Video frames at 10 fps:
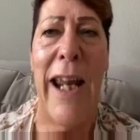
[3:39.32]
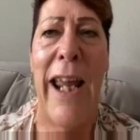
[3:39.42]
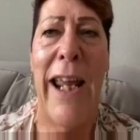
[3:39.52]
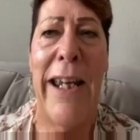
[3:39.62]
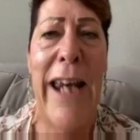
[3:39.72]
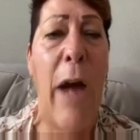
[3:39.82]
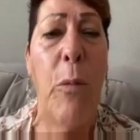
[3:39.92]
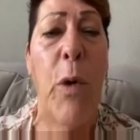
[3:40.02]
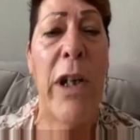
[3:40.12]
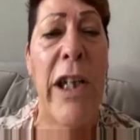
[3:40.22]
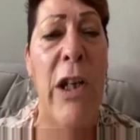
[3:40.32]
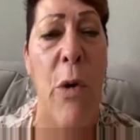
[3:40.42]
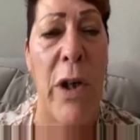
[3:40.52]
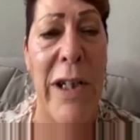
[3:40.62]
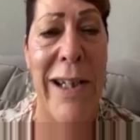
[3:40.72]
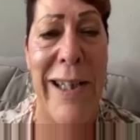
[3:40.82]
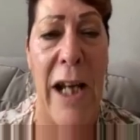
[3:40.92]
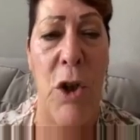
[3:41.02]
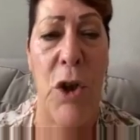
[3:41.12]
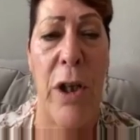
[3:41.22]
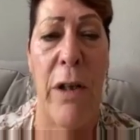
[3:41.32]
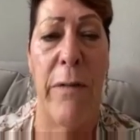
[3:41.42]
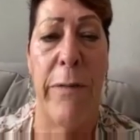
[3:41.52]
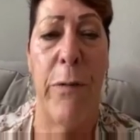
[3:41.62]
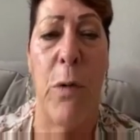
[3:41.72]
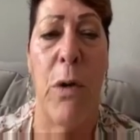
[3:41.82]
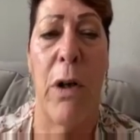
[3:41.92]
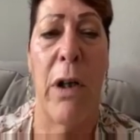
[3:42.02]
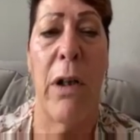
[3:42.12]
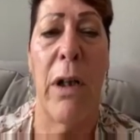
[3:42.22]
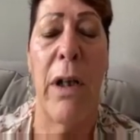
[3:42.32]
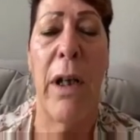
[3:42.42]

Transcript: a networking organization for